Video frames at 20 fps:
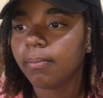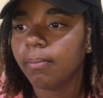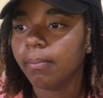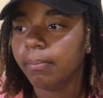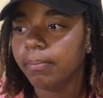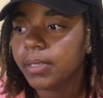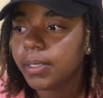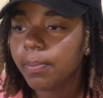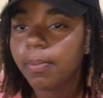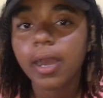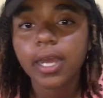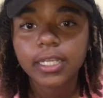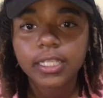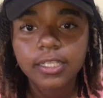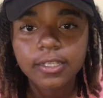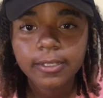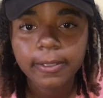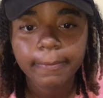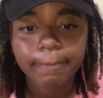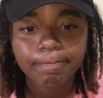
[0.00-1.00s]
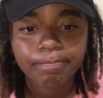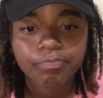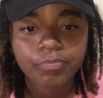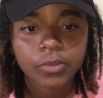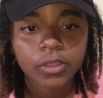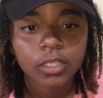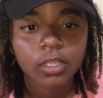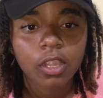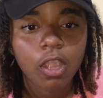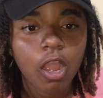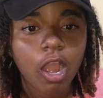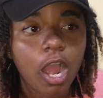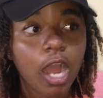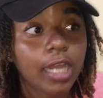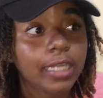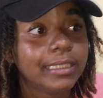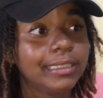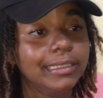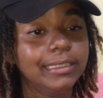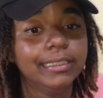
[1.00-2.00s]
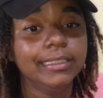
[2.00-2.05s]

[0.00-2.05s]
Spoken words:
me body on